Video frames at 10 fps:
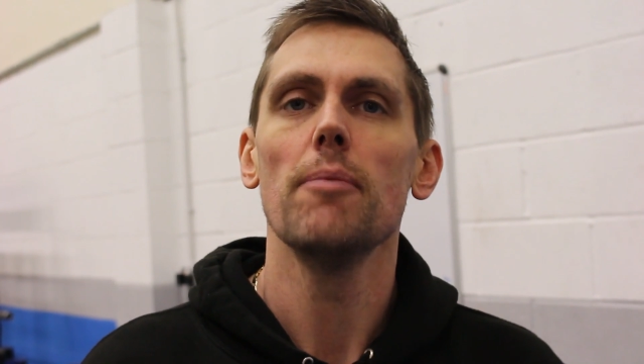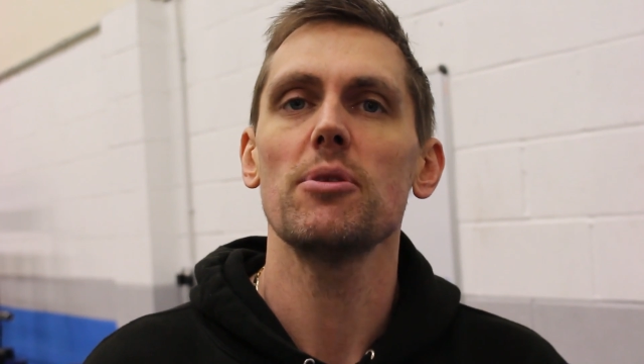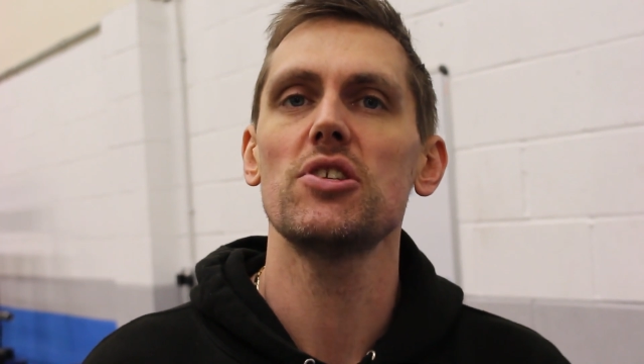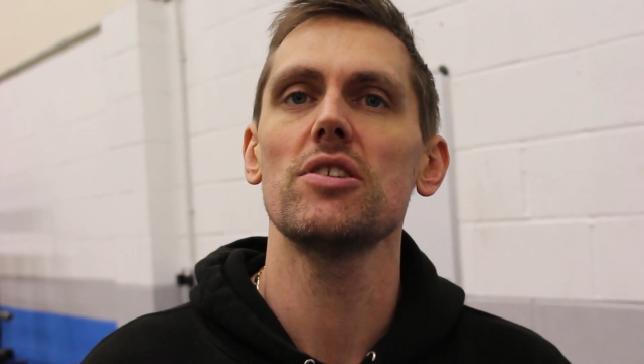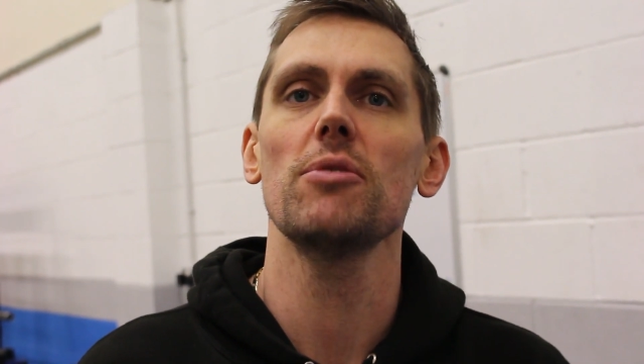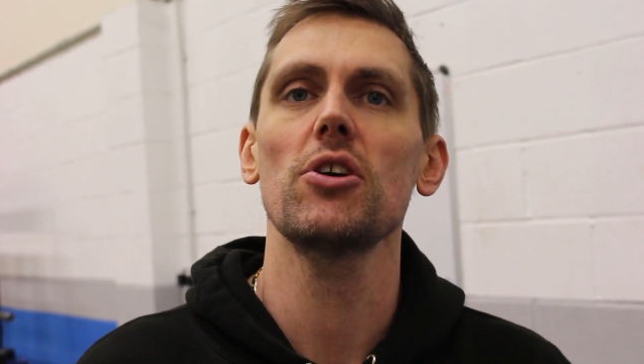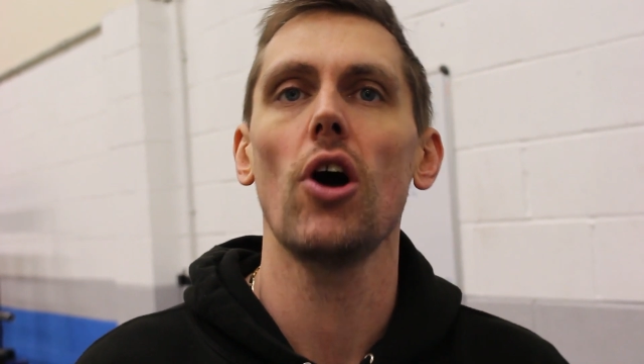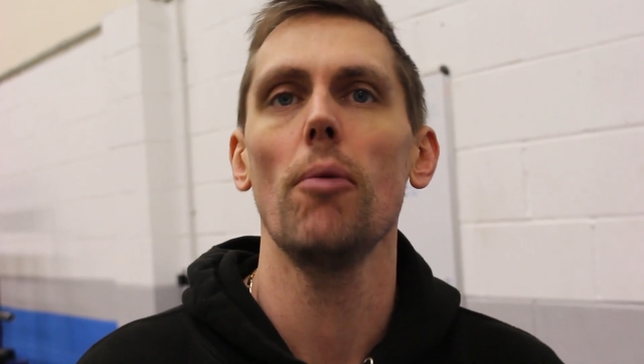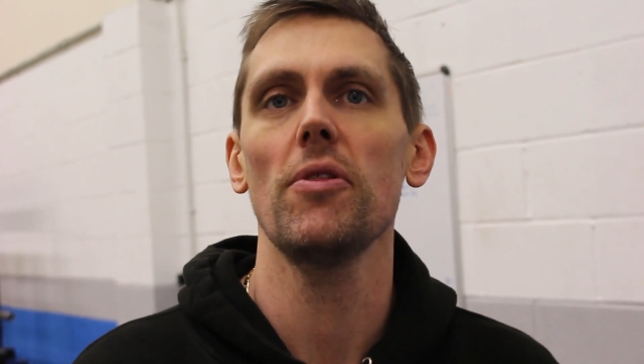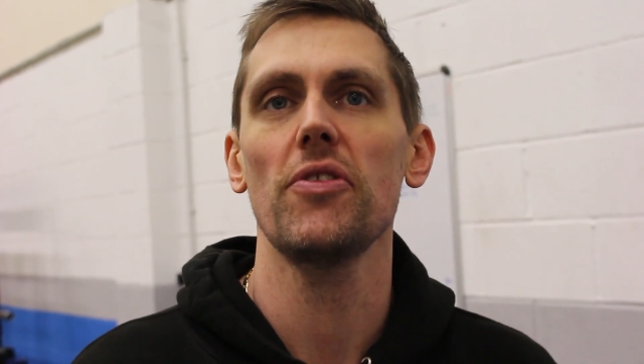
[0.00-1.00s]
but some of the
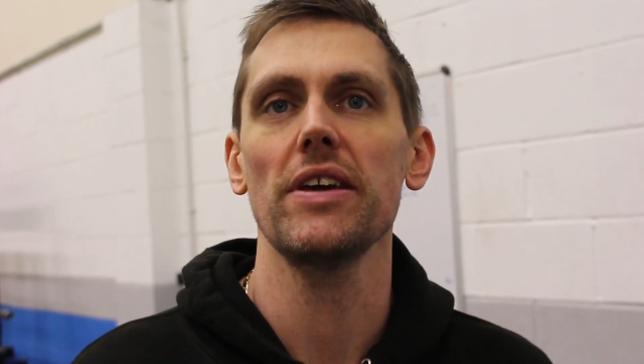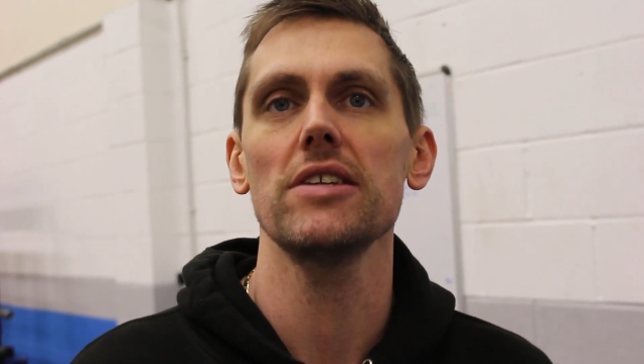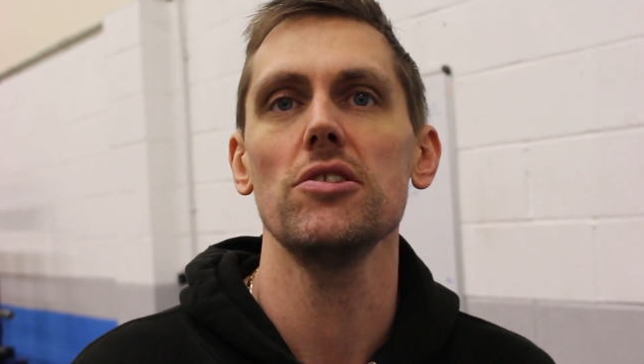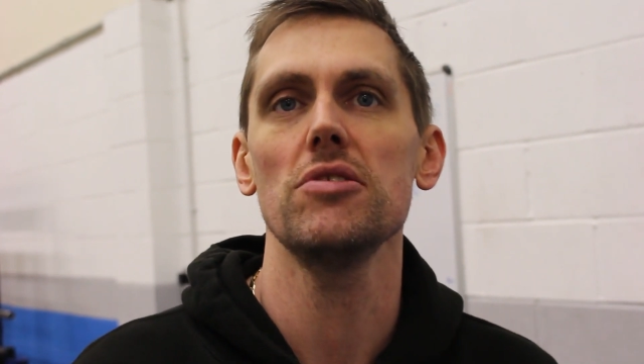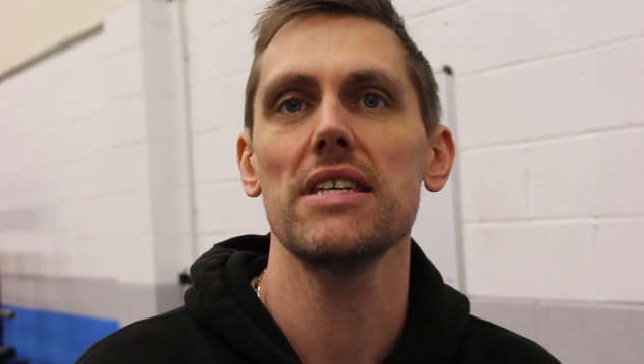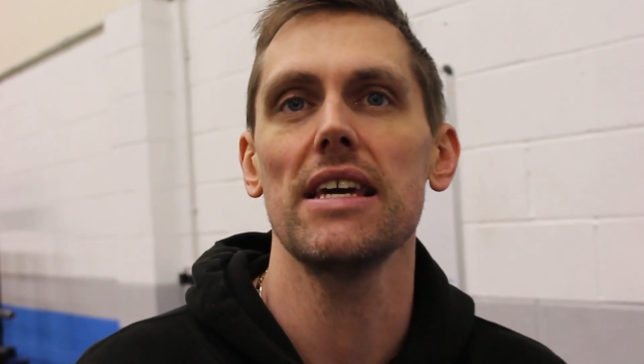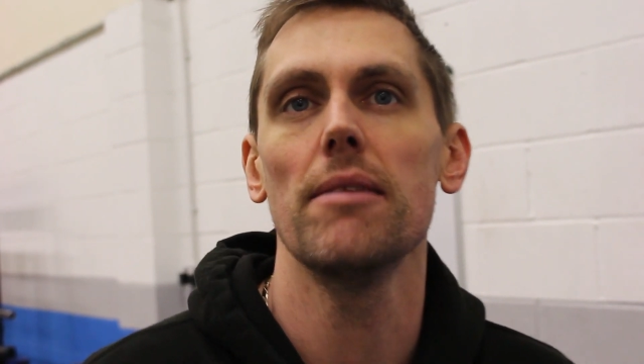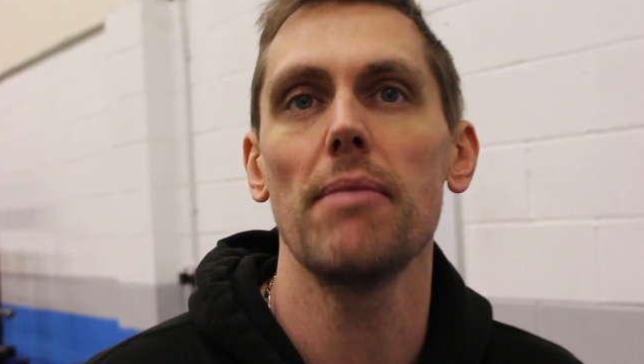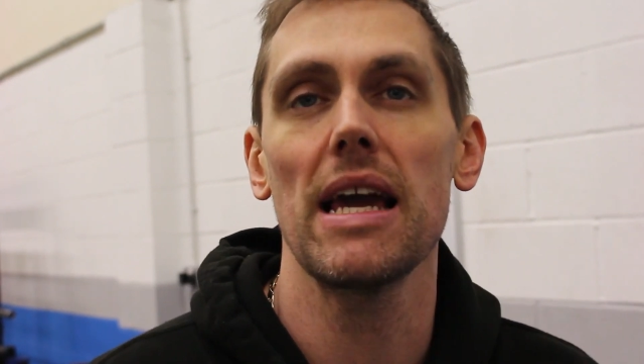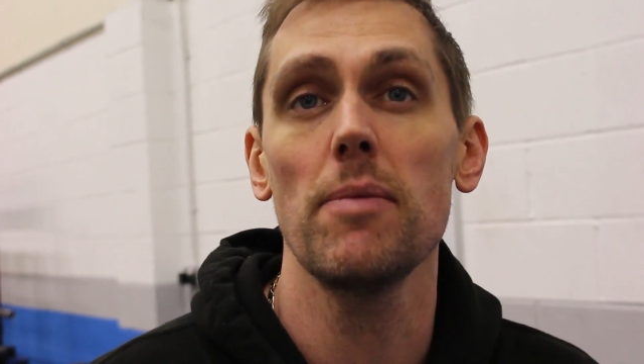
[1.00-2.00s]
common things you see
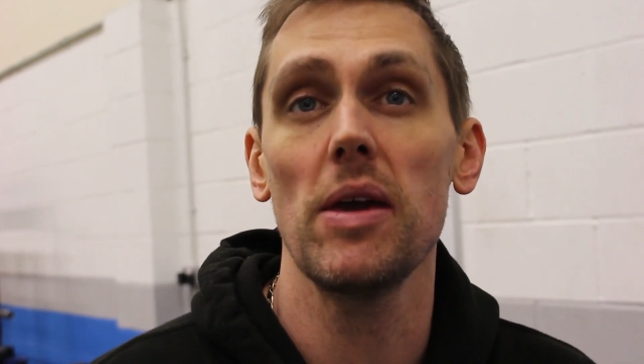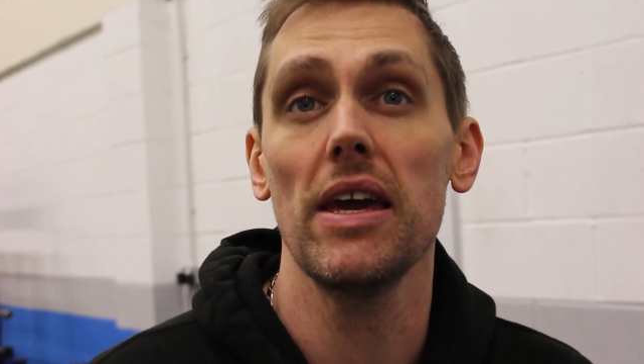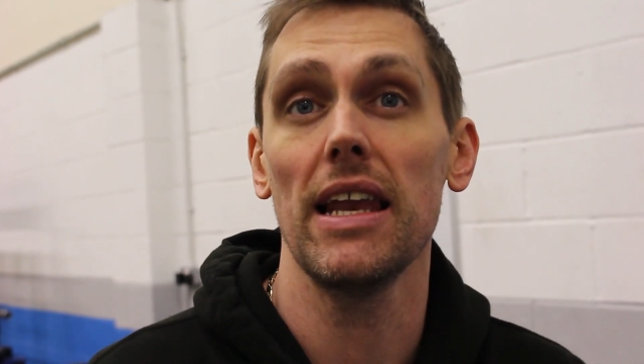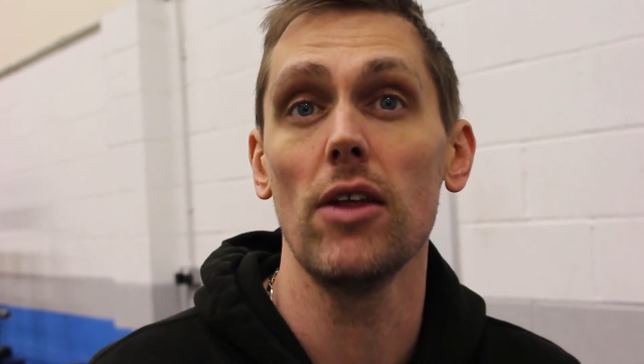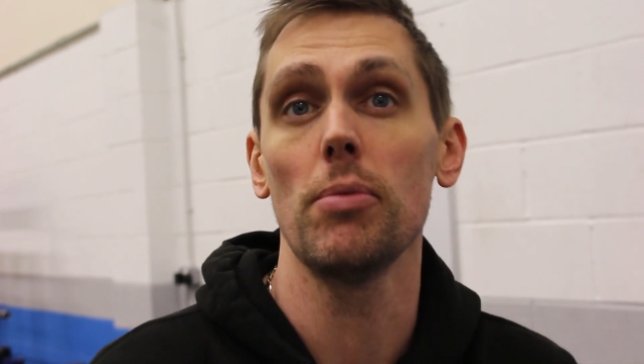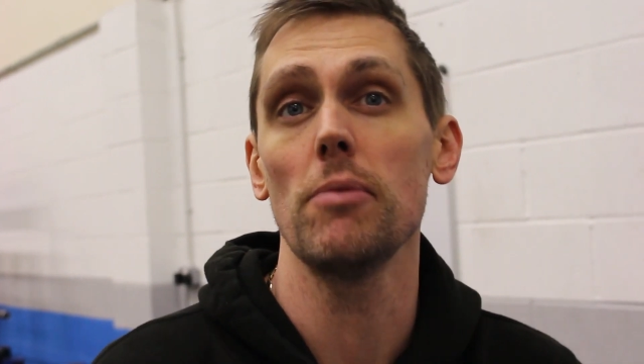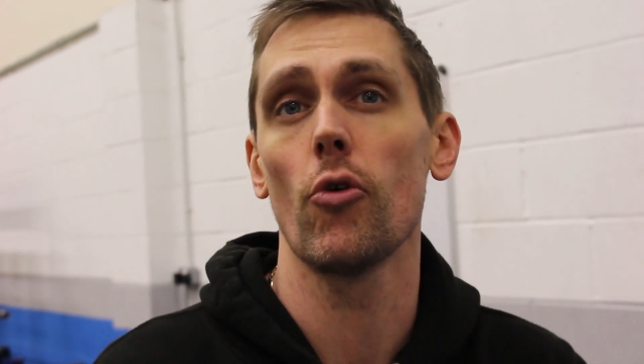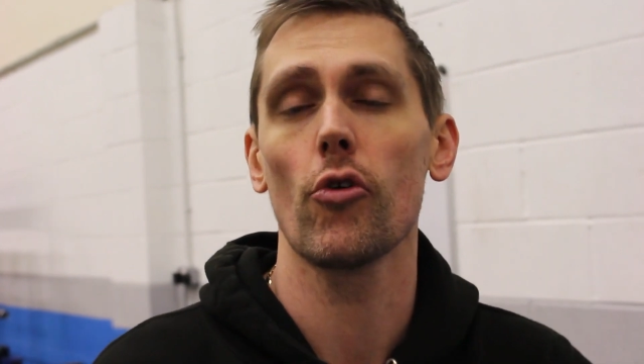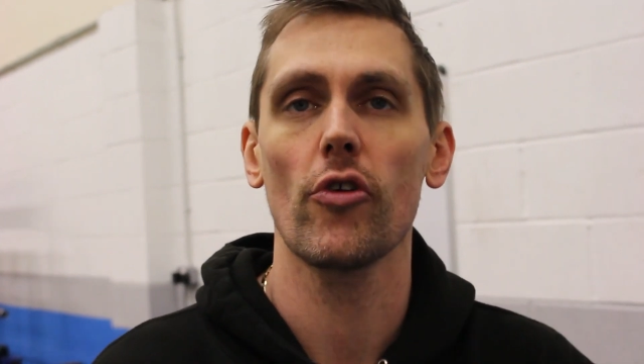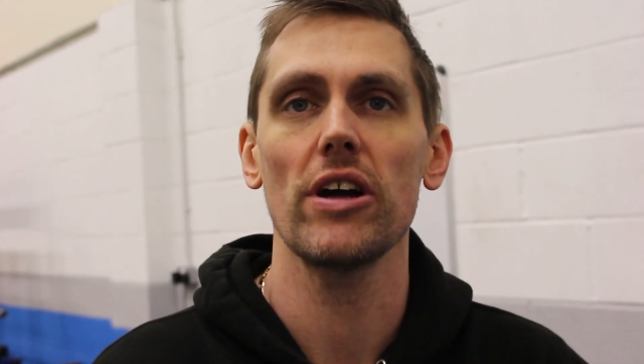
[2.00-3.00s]
are maybe a little bit
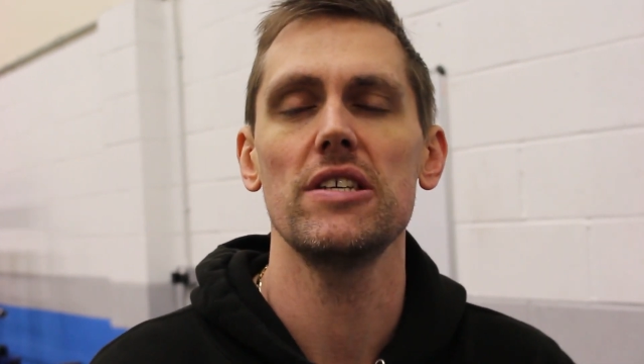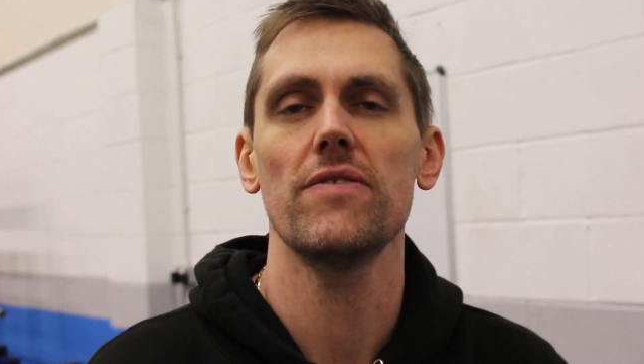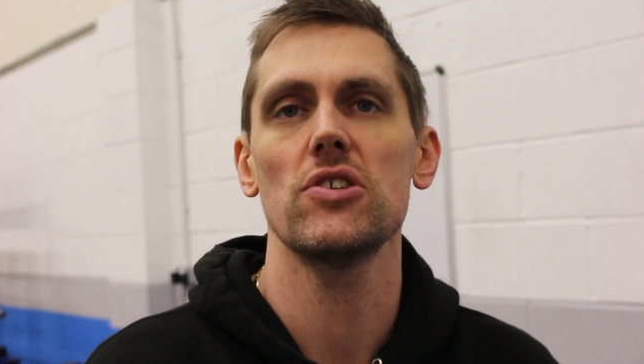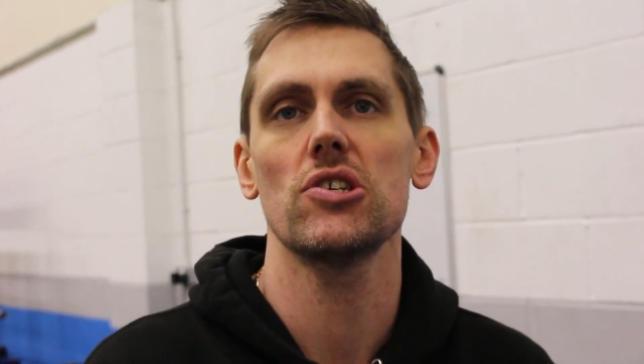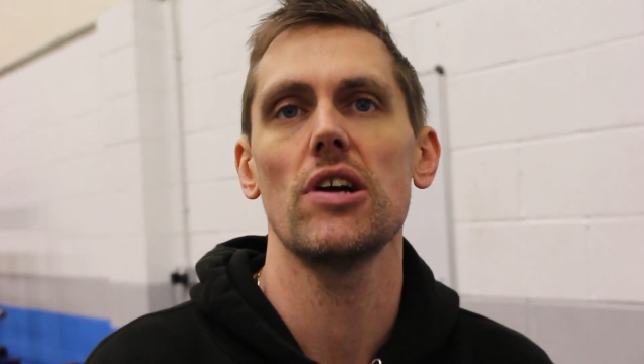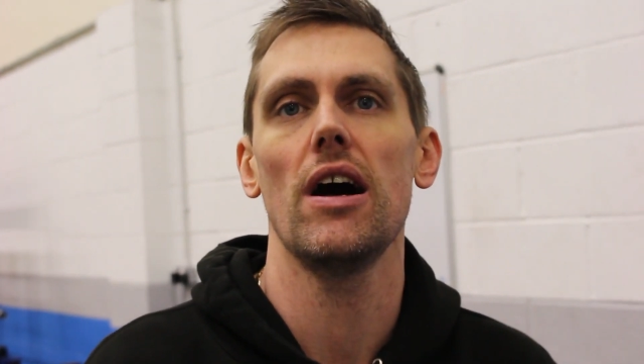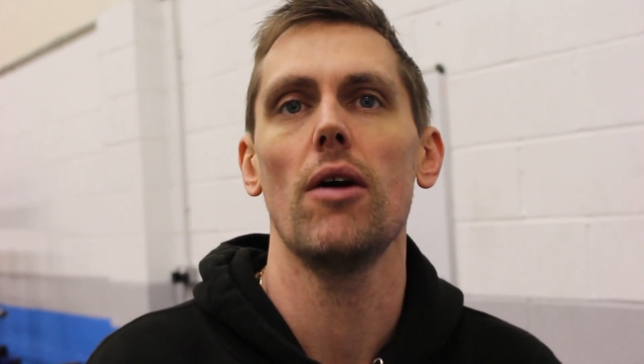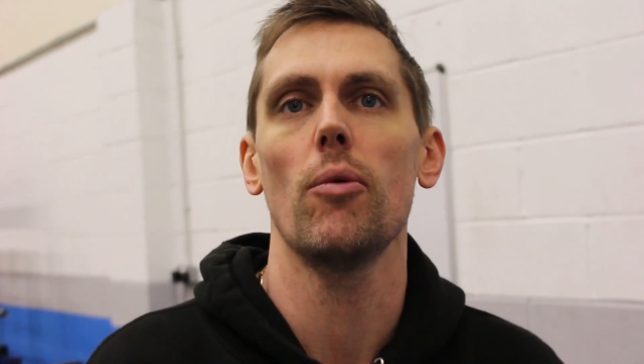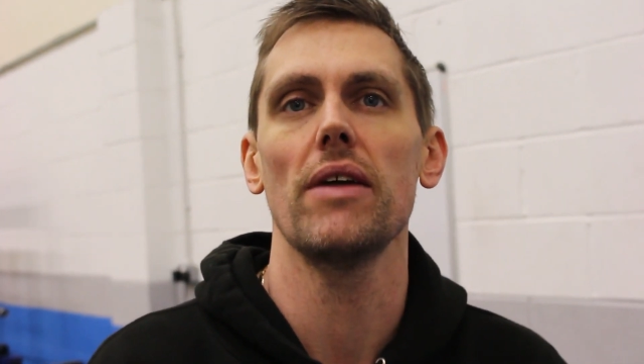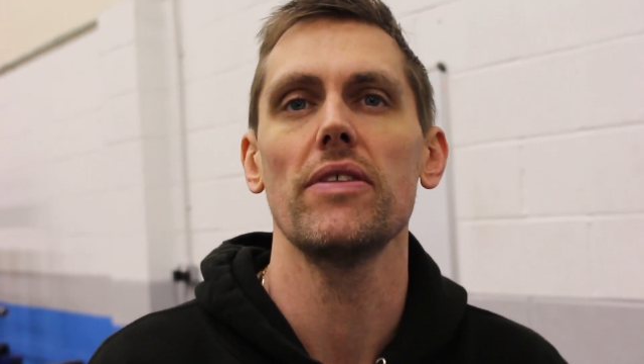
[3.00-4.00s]
more aggressive to
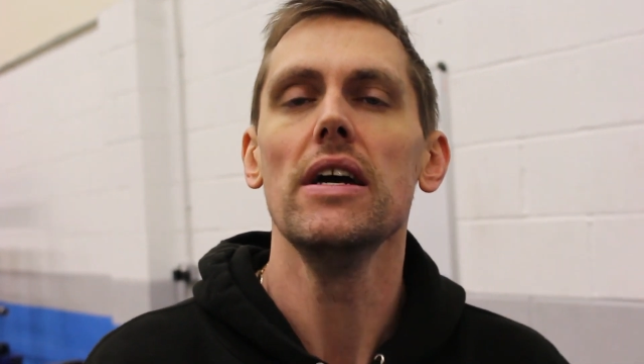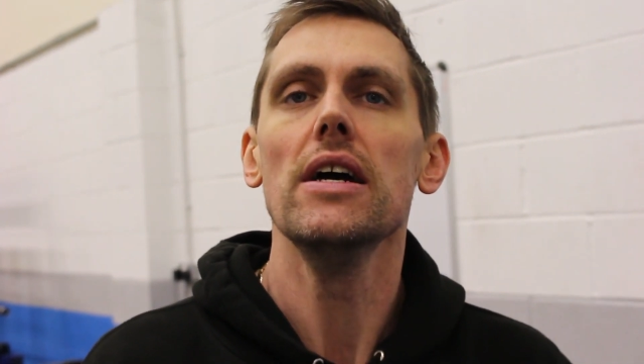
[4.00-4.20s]
start with.